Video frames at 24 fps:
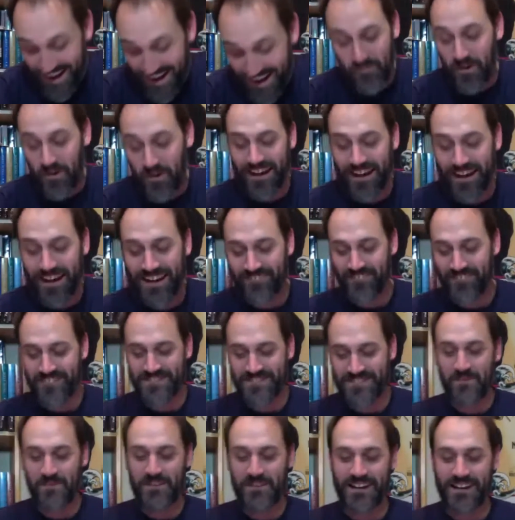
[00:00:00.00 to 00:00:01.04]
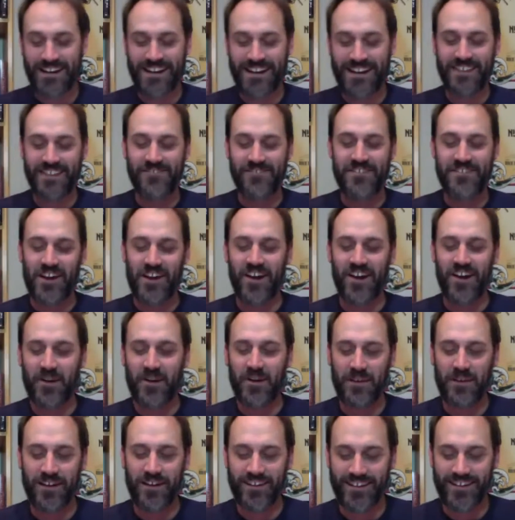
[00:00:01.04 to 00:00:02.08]
waiting for somebody to even talk
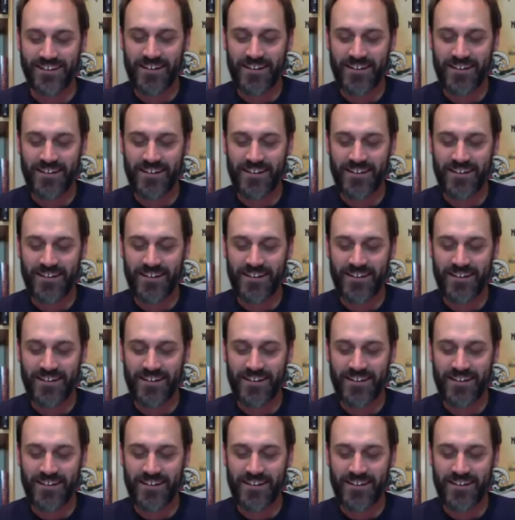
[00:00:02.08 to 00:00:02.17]
about it.